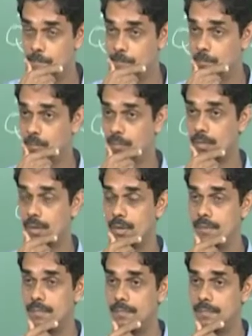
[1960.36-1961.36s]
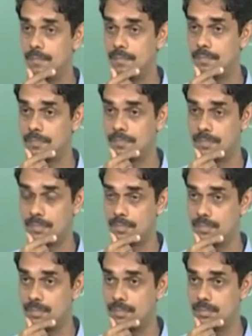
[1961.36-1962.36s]

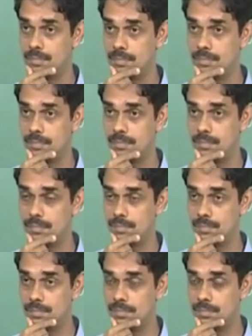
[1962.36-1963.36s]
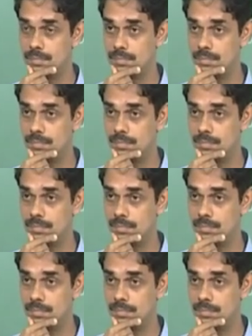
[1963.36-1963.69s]
Nobody speaks.